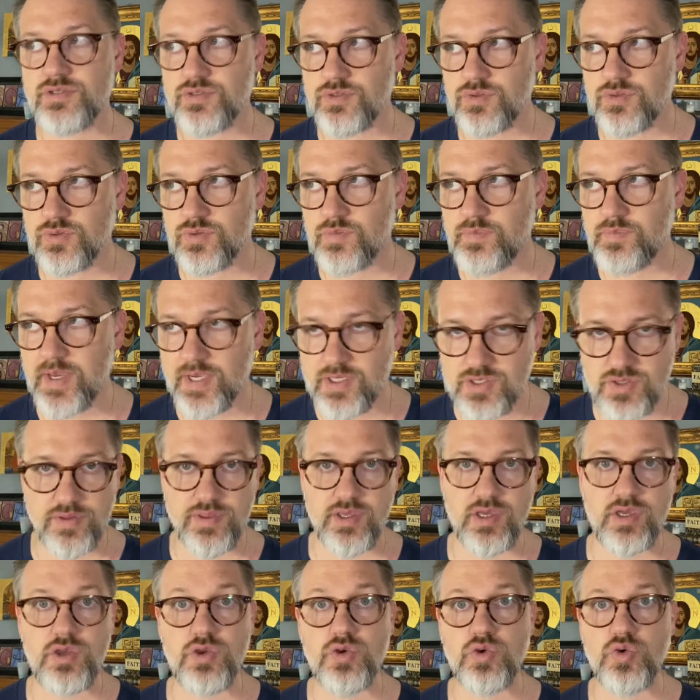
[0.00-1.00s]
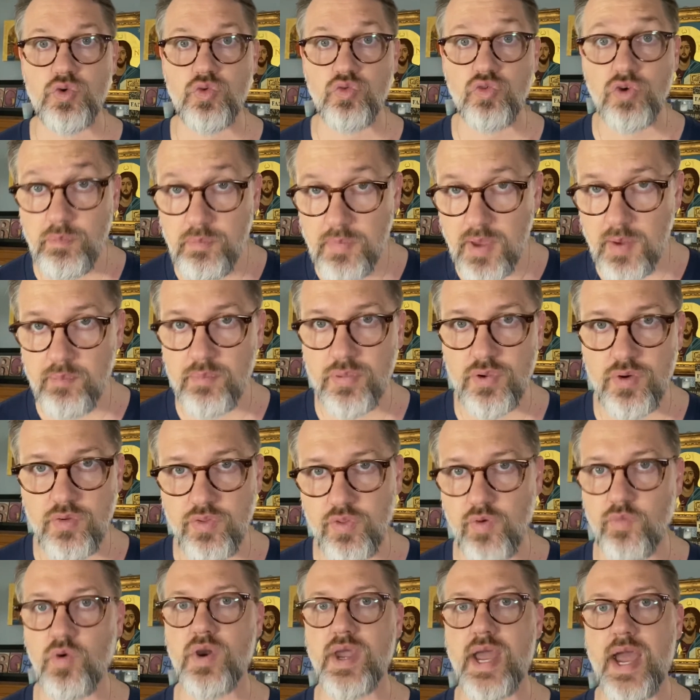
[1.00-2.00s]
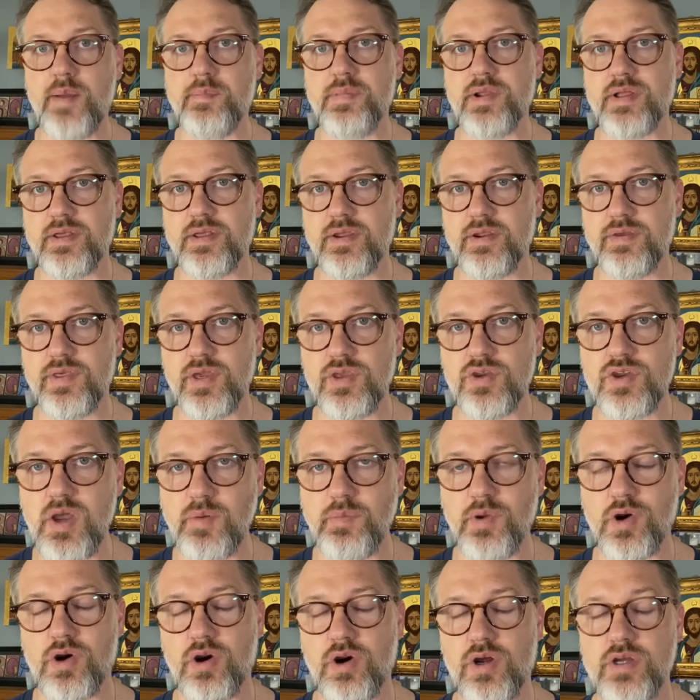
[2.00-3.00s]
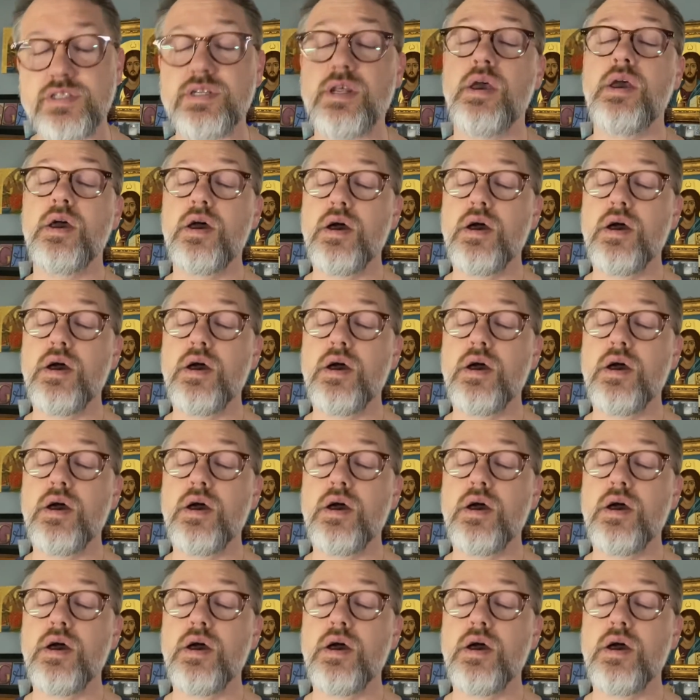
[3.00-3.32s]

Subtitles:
to make sure that you remember the vocabulary that you come across.